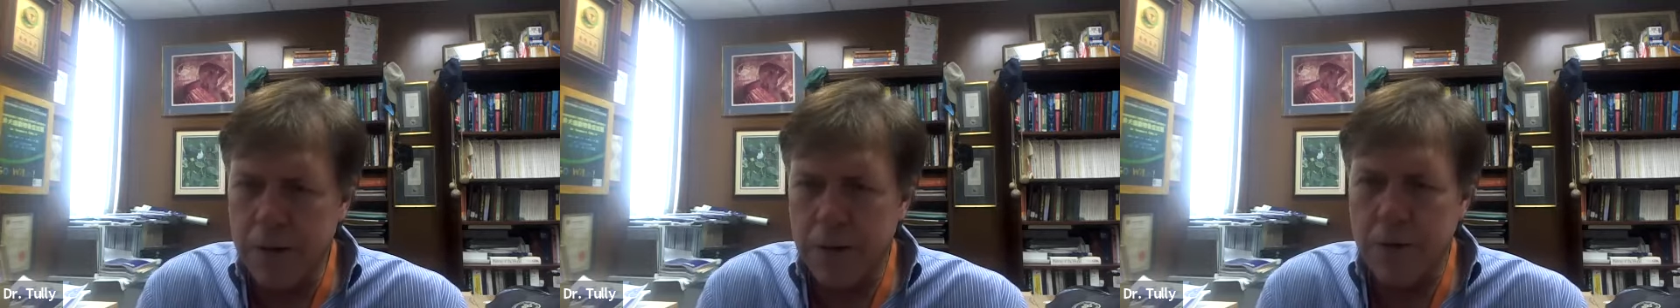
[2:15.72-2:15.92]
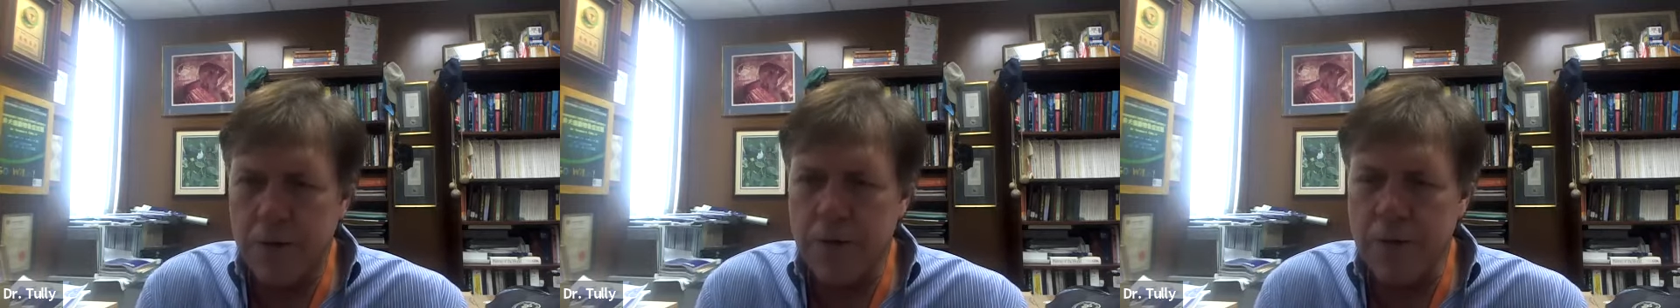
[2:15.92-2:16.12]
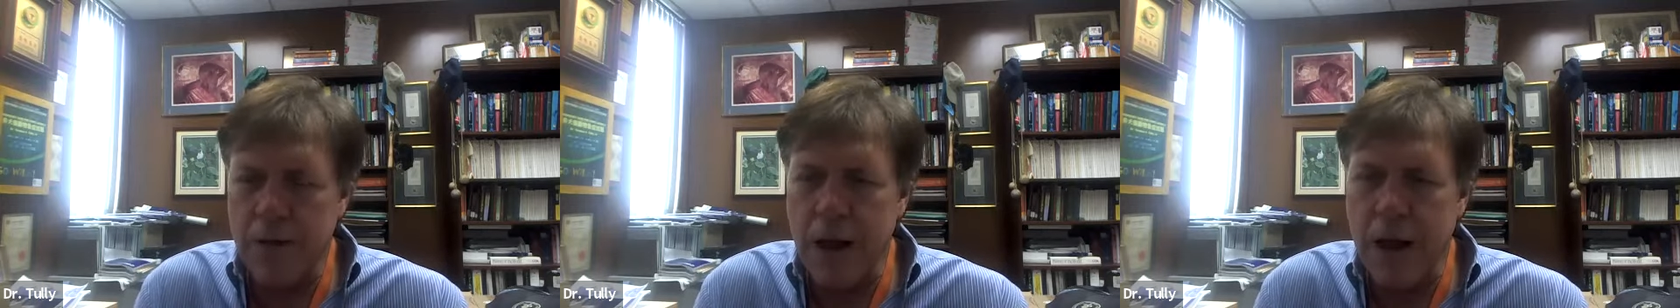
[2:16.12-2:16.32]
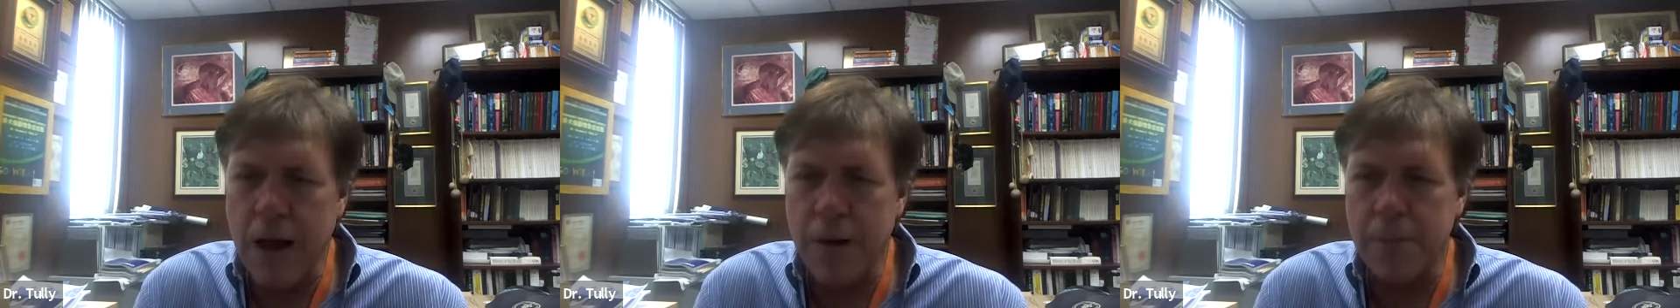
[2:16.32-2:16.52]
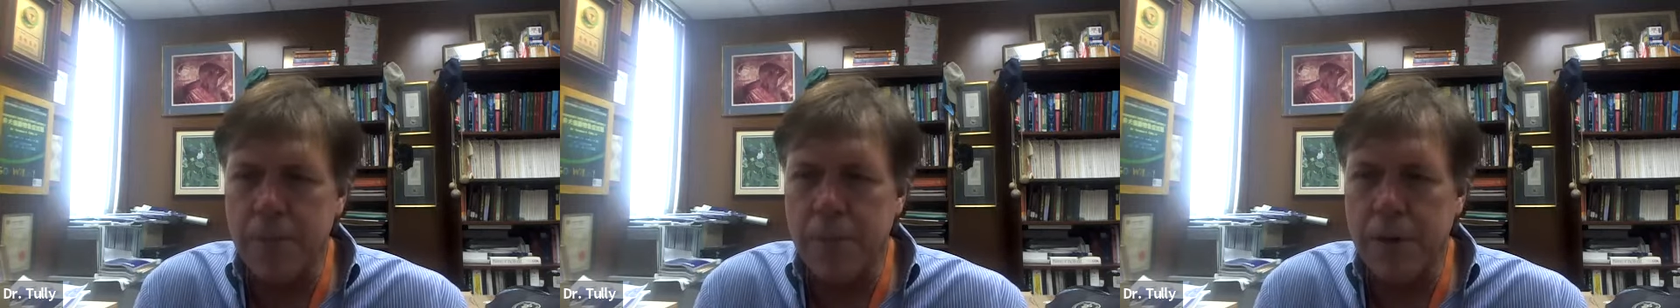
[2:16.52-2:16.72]

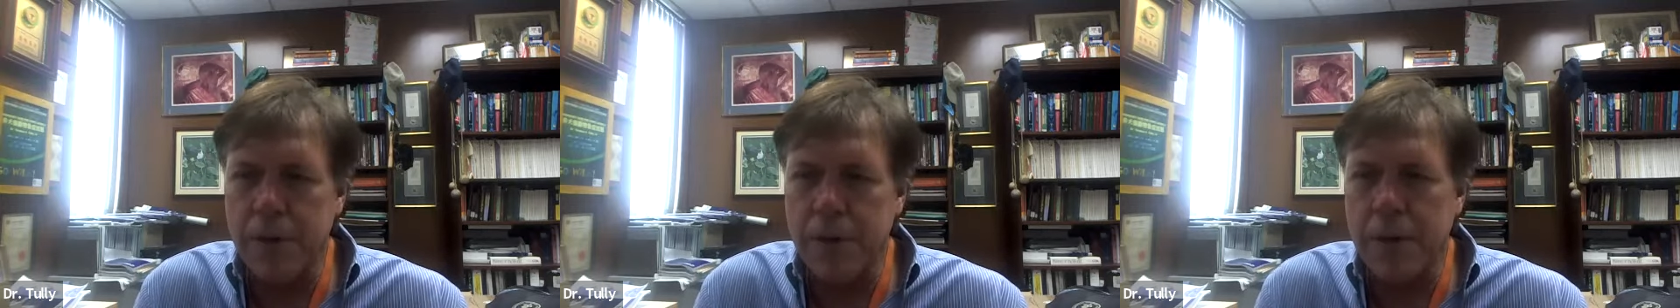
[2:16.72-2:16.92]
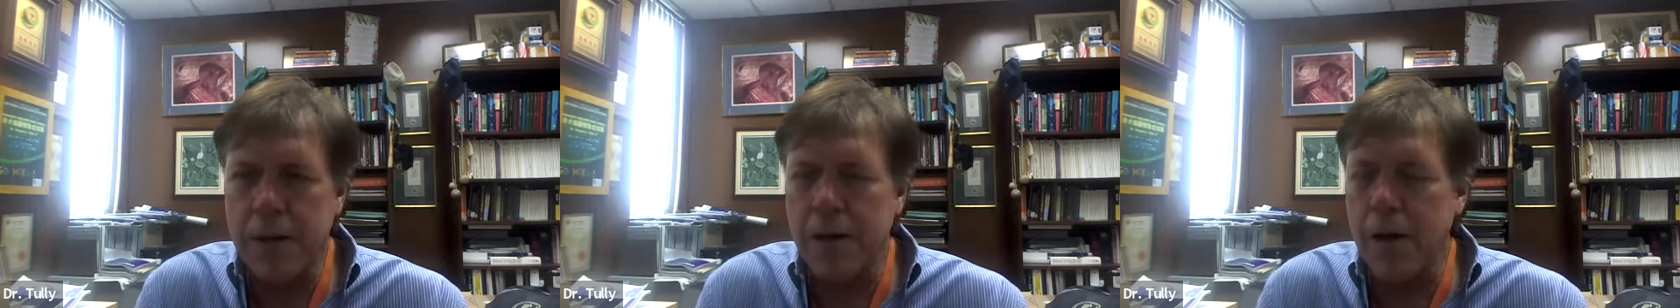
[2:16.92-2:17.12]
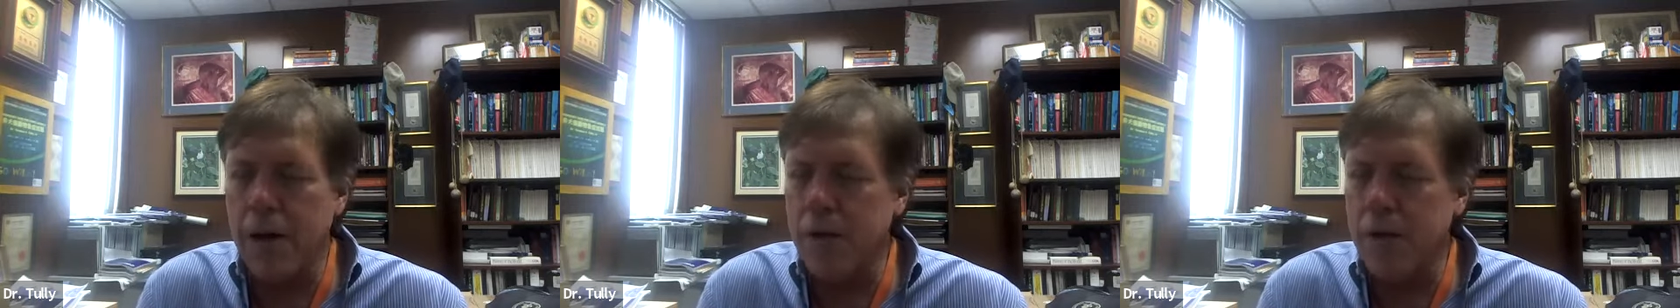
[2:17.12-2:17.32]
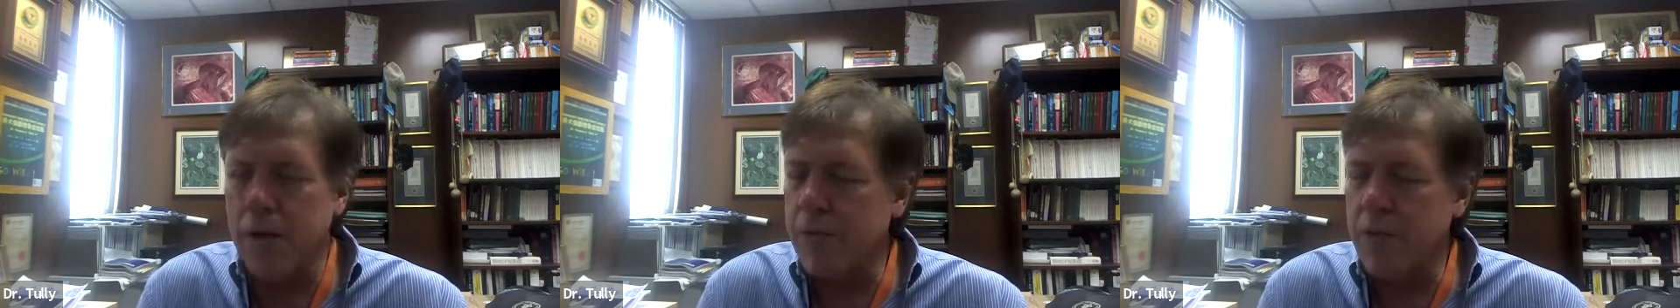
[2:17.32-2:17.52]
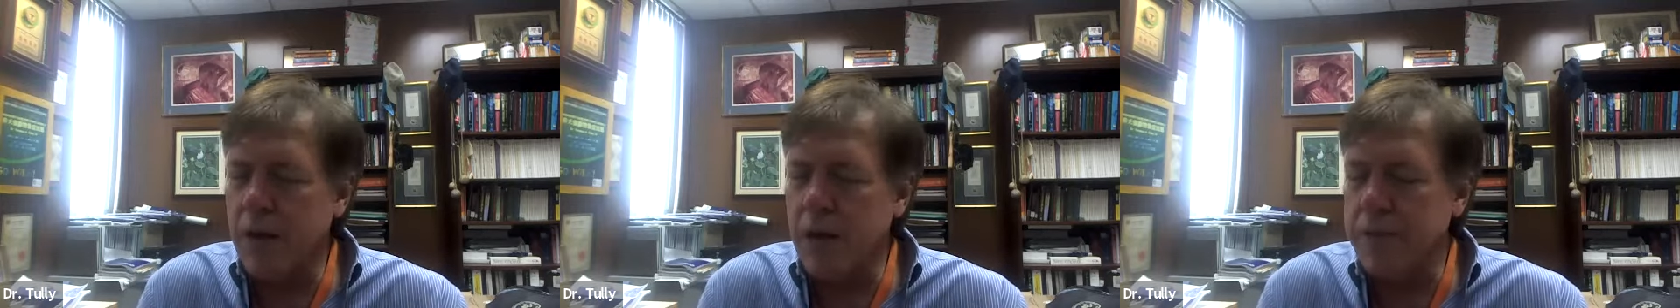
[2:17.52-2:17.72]
stopped, and then all of a
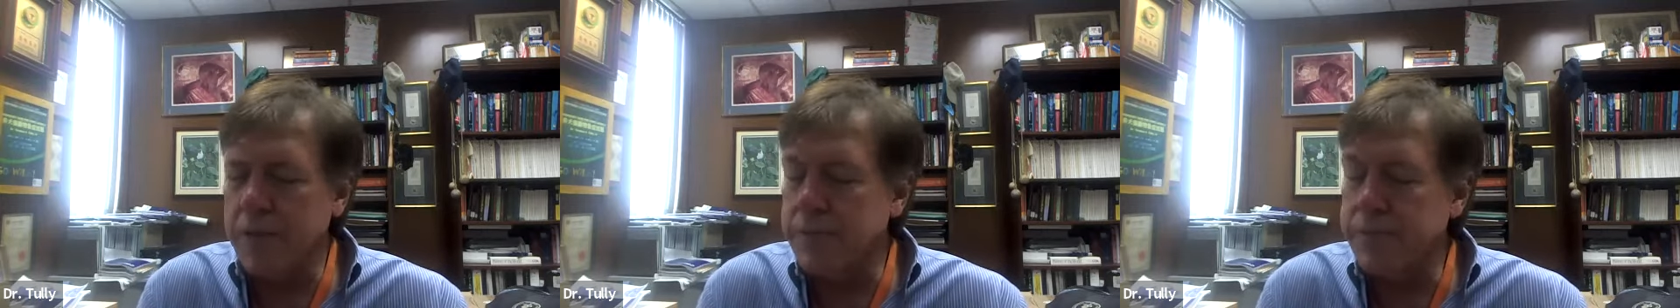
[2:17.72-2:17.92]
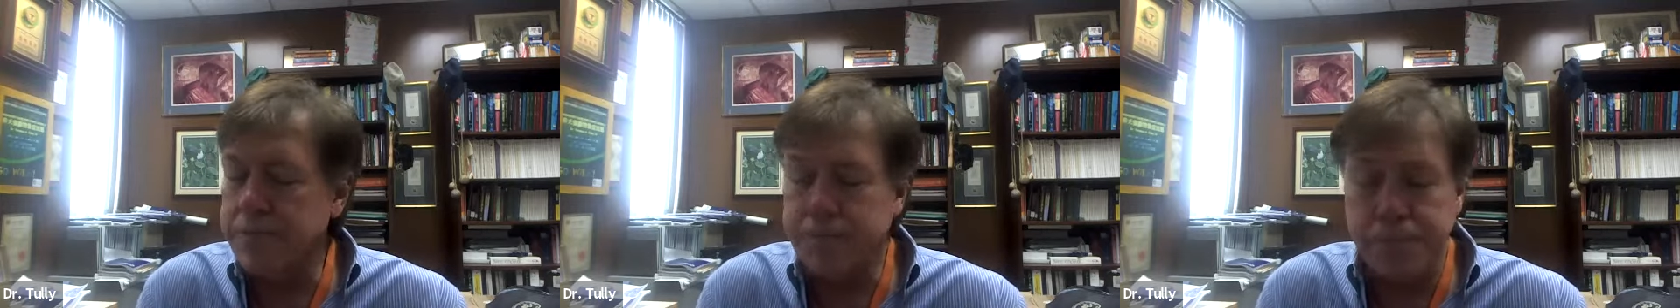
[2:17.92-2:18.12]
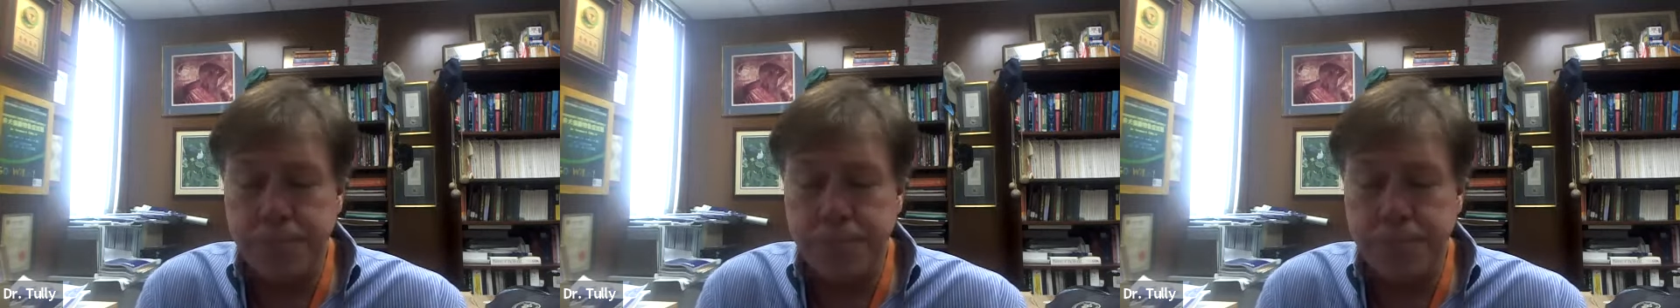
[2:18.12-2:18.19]
sudden,